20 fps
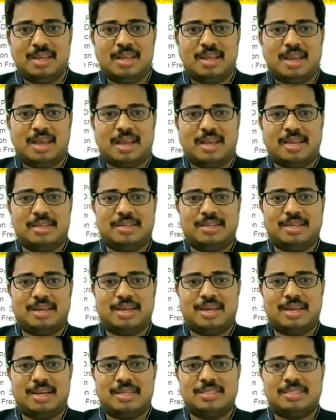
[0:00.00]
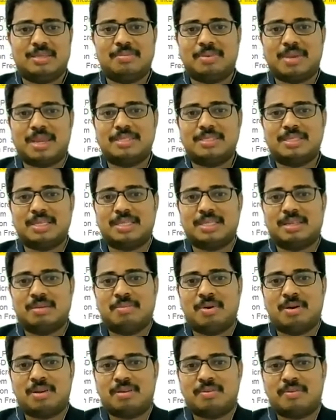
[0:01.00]
And uh, in some cases, the
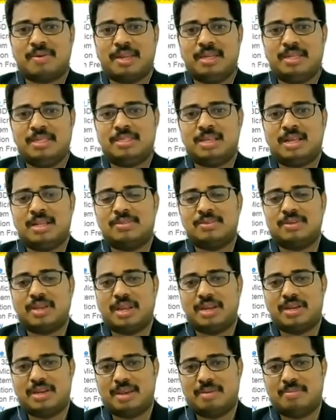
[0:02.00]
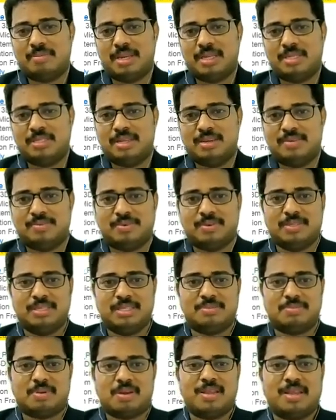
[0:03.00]
motor windings also can damage. Therefore,
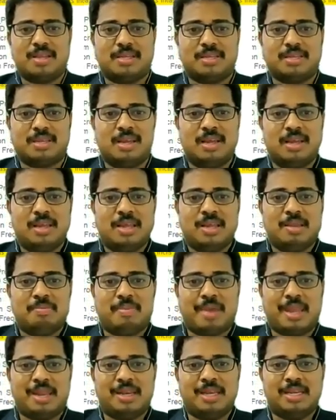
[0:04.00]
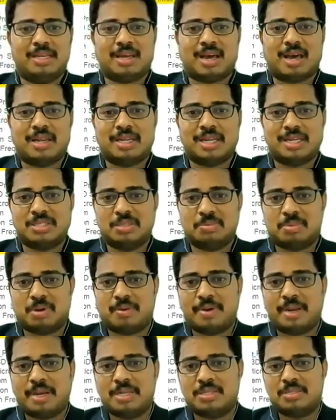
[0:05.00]
this project mainly targets to
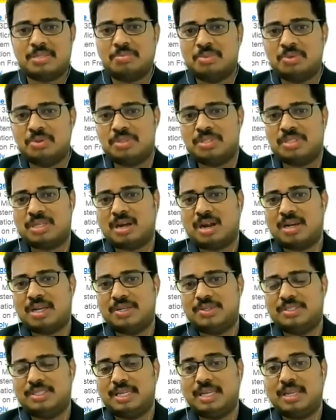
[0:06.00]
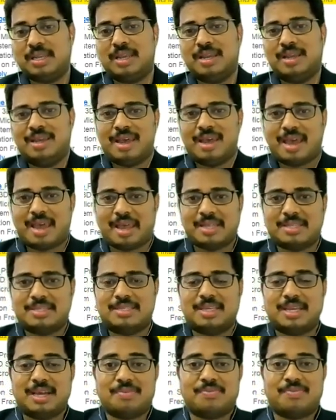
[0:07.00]
provide smooth start using
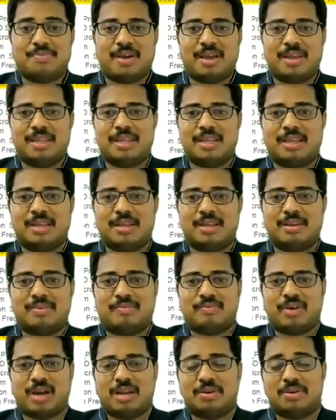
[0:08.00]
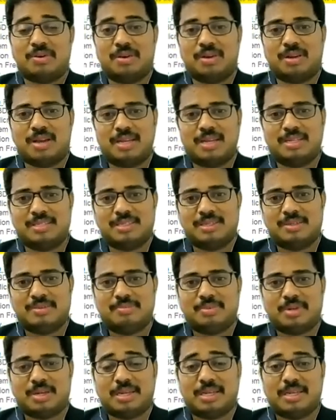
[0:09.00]
SCR firing control
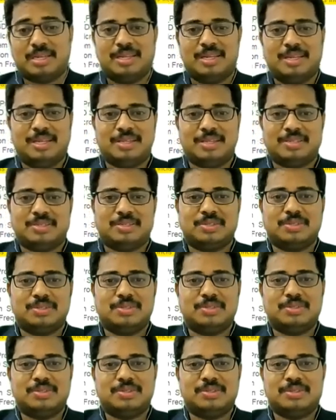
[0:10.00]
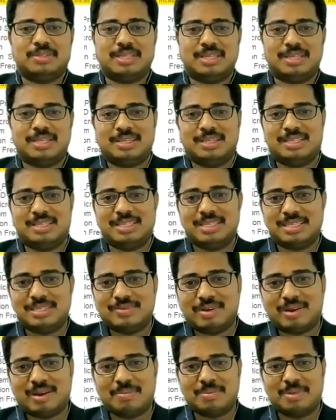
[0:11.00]
concept. So th this is
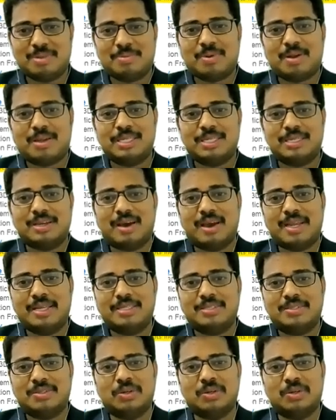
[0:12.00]
one of the project guys.